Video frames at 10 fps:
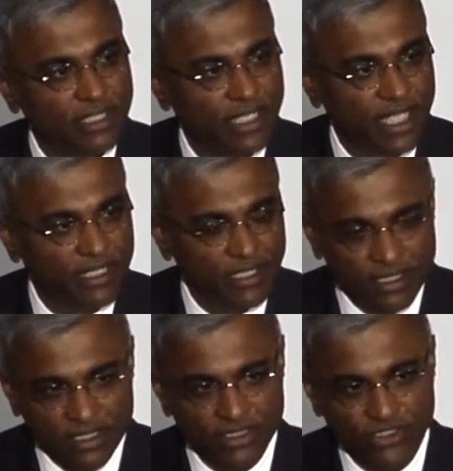in
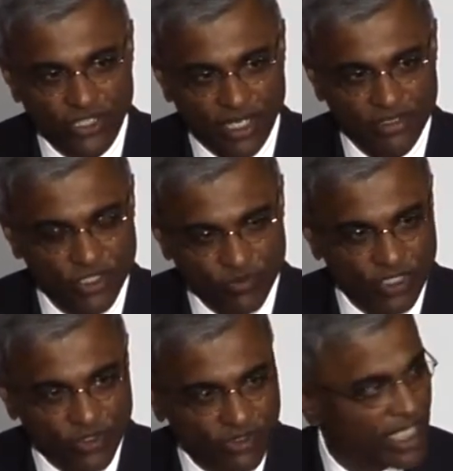clinical trials, so we
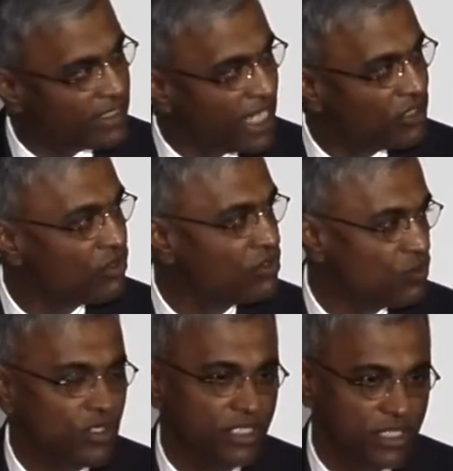know that that dose
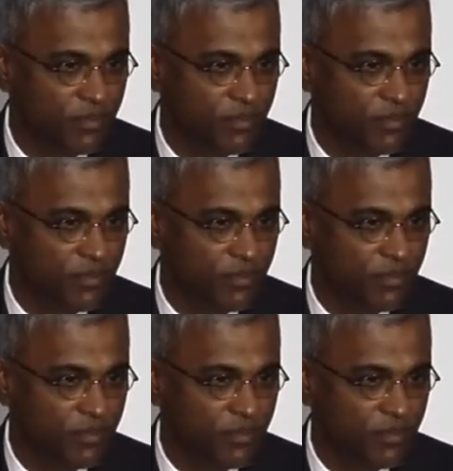works.